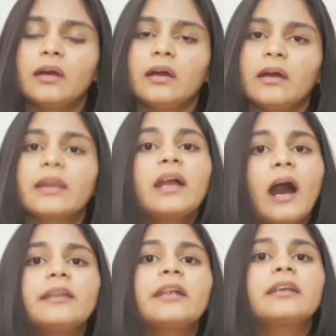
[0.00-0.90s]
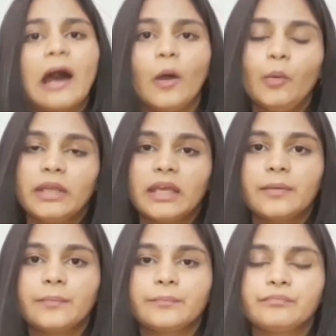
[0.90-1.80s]
regarding dowry,
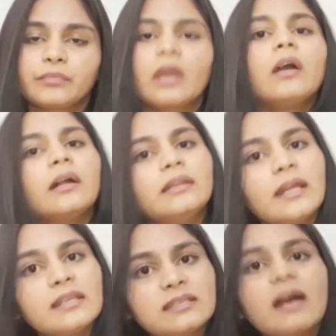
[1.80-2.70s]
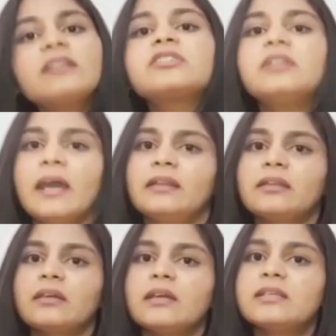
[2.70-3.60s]
then such
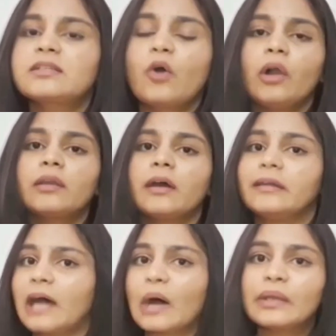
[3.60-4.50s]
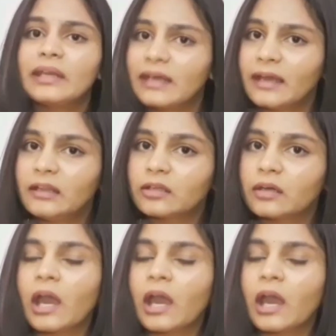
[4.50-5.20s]
death is called a dowry death,